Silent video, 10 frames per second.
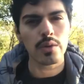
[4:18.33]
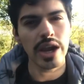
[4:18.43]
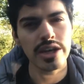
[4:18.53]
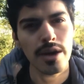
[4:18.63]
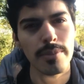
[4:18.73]

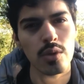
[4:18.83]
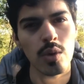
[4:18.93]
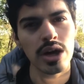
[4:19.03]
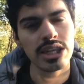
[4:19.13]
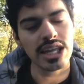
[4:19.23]
right, number
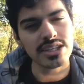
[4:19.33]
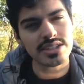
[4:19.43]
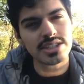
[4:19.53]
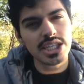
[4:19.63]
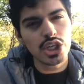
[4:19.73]
one, let us
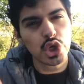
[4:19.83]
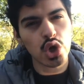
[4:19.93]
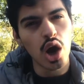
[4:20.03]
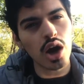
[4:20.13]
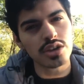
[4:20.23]
see your
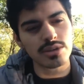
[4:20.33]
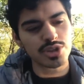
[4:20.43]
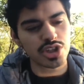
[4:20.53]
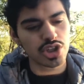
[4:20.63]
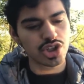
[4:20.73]
cards. I'm
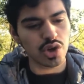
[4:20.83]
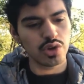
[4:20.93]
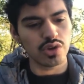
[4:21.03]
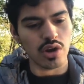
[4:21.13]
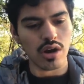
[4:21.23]
just gonna show you
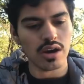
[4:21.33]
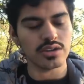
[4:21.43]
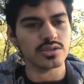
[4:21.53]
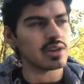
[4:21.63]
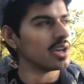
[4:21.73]
the
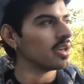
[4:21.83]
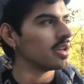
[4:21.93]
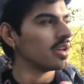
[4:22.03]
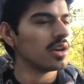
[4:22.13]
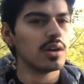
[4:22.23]
cards, okay?
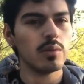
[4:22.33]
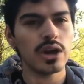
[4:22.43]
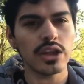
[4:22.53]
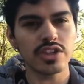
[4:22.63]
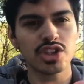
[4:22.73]
We
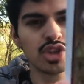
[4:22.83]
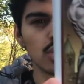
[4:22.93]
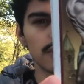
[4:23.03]
got the Two of